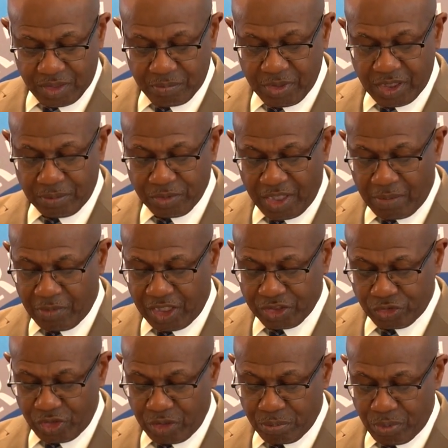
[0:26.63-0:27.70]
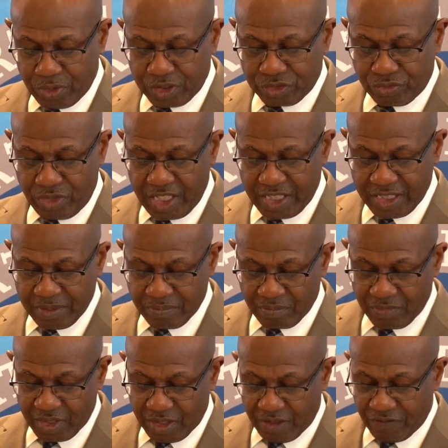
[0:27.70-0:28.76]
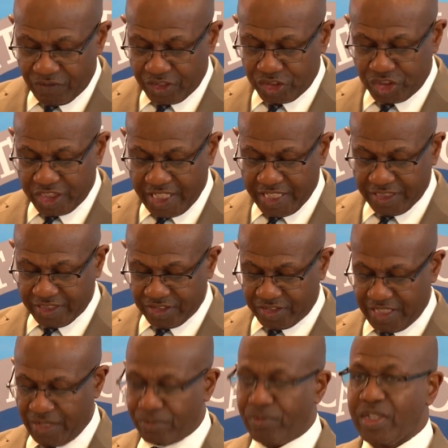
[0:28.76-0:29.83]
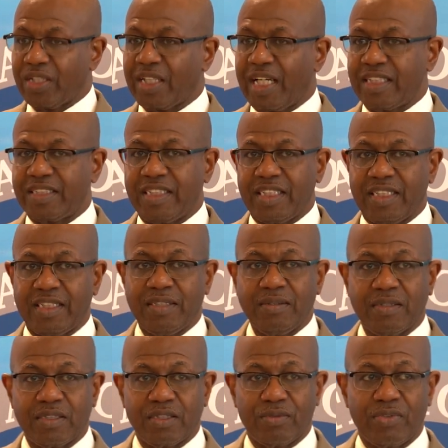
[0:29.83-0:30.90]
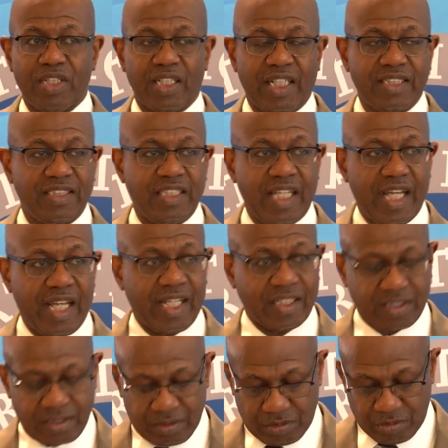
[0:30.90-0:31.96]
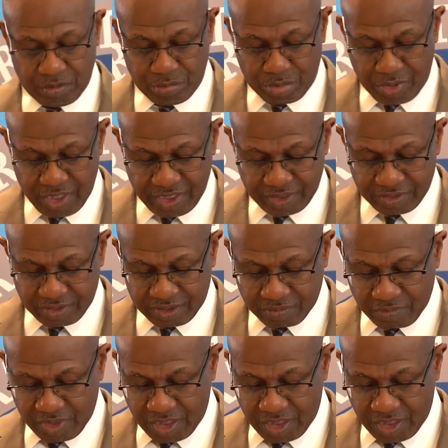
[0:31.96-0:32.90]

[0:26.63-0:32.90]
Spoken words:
BWI Marshall Airport is ready for the changes that the Real ID Act brings.